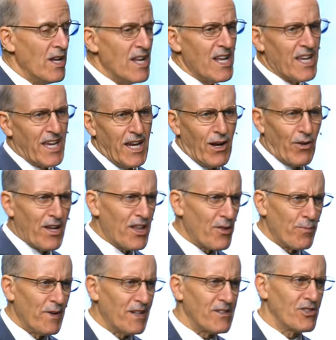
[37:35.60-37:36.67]
here he's
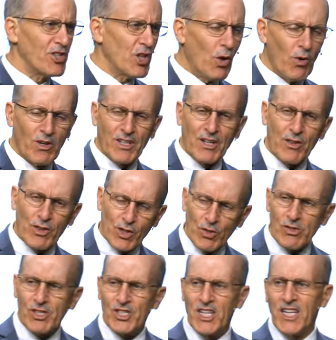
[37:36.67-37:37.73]
been choked and
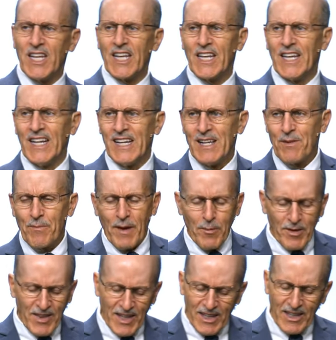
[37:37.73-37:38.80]
thirsty, and maybe
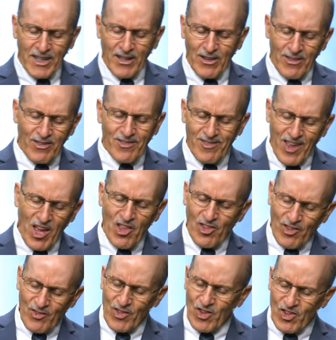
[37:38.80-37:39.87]
that little taste
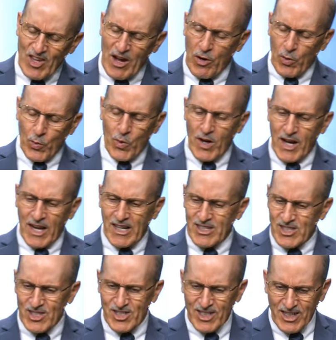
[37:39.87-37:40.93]
of the sour wine
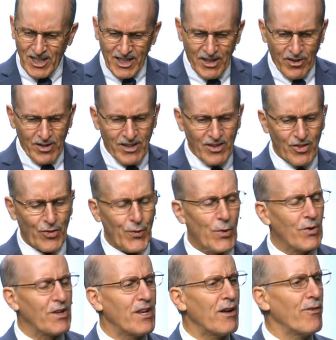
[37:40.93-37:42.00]
just cleared his throat
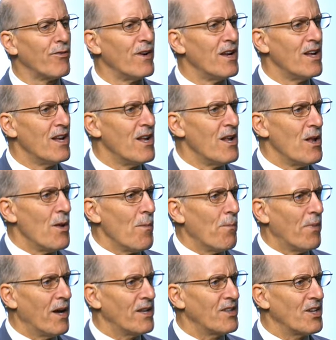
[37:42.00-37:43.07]
enough.
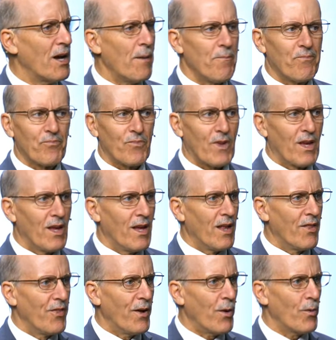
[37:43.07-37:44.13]
But um,
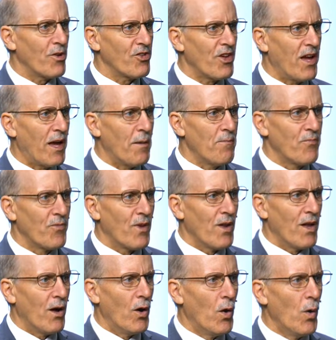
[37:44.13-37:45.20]
there was a,
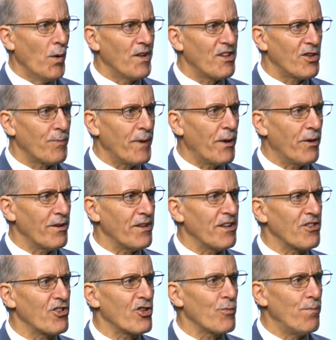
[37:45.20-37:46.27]
a Holy Spirit
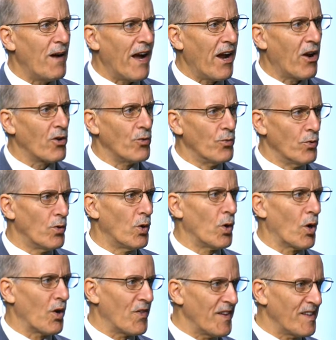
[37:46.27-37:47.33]
inspired
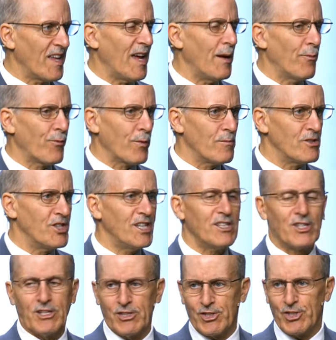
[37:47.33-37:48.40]
roar that came from
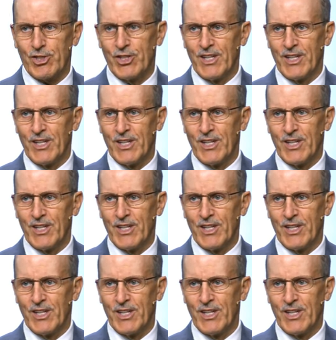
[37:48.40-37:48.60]
Jesus